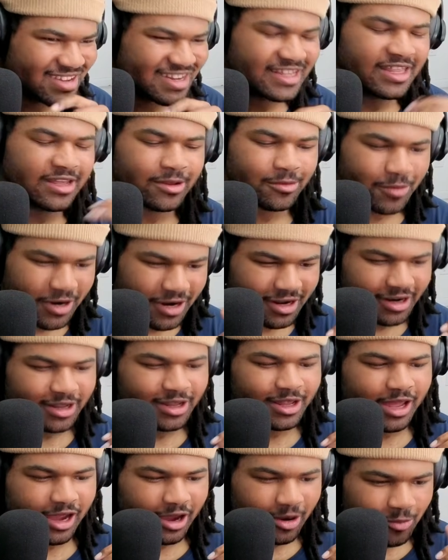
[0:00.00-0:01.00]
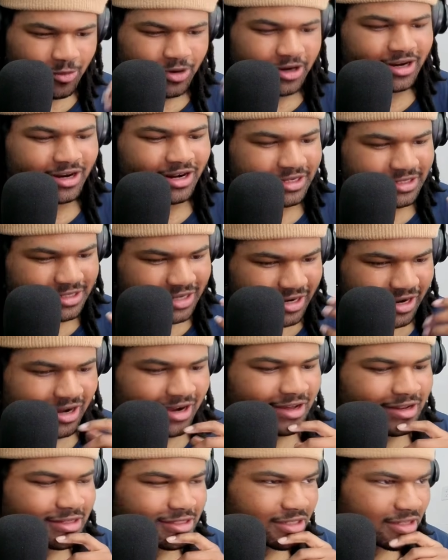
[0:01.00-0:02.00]
like that we're ending the album with a nice kind of
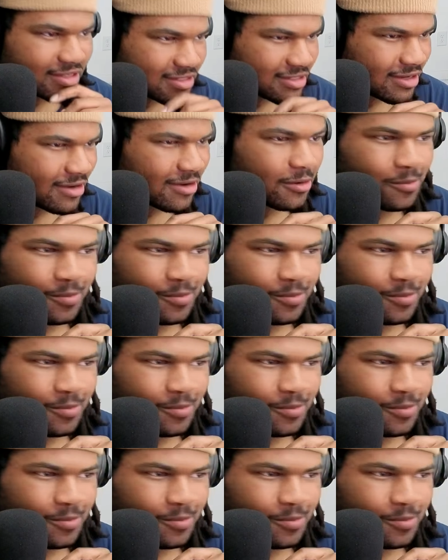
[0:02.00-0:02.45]
high energy song.